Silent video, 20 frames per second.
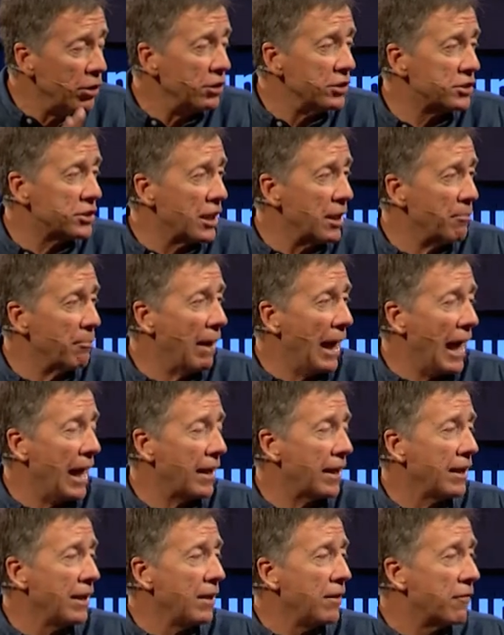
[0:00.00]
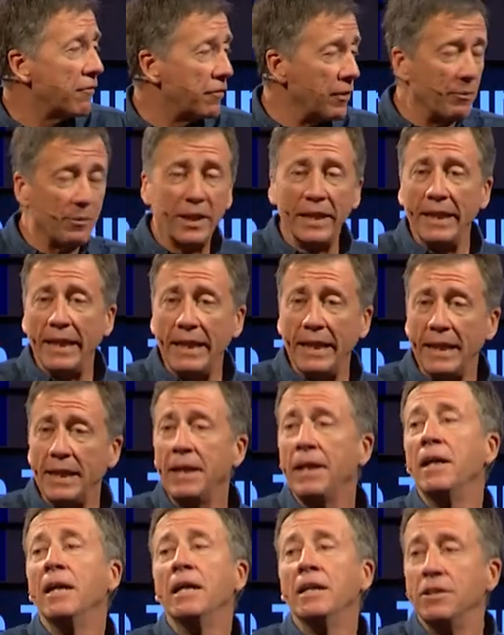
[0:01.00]
has come back from the dead?
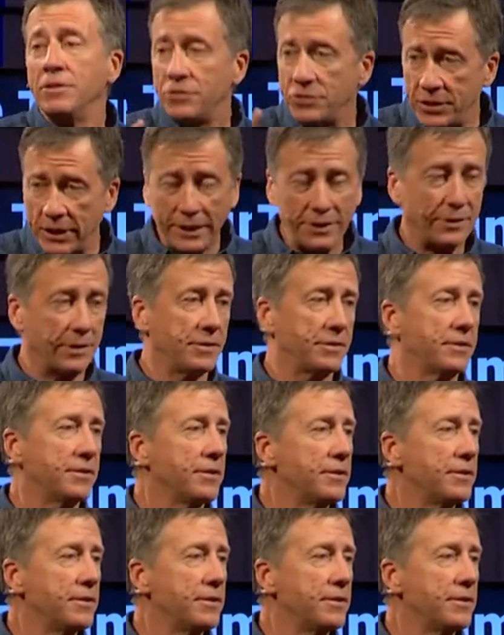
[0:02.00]
Jesus.